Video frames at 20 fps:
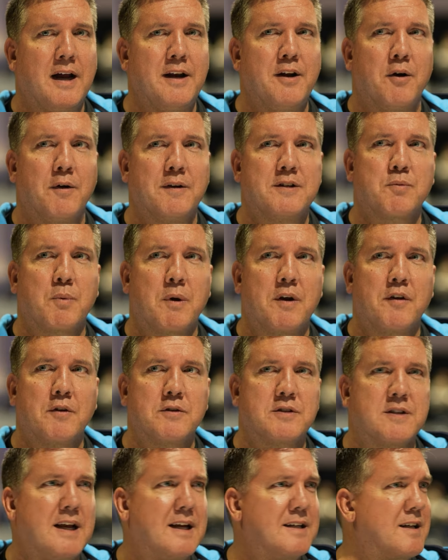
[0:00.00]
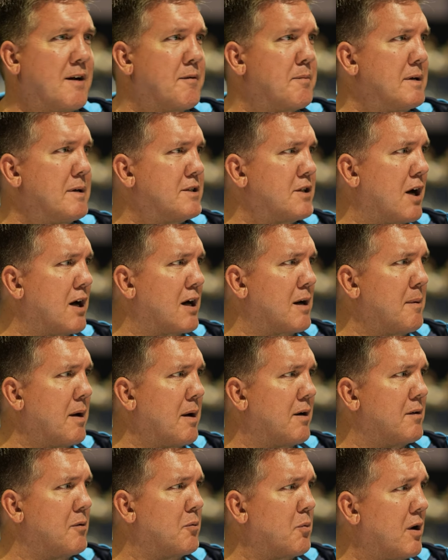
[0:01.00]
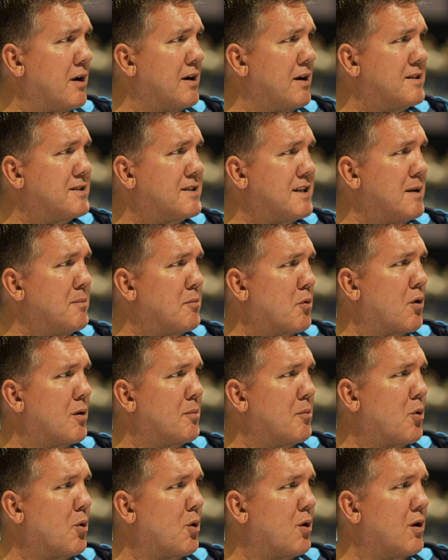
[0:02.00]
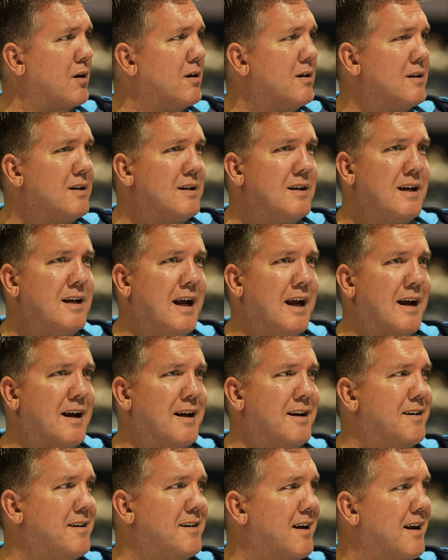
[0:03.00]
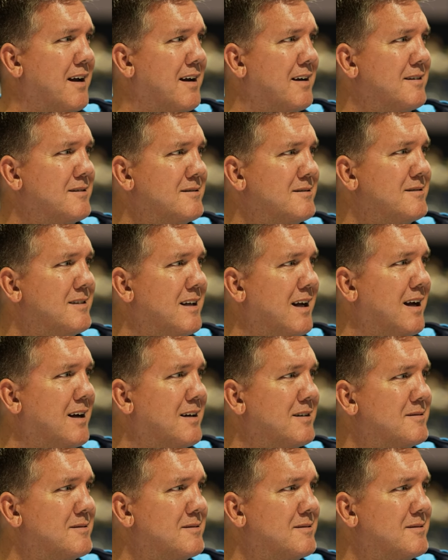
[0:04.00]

I know it's one of those things everybody's talking about, wanting to see more and more. And uh, yeah,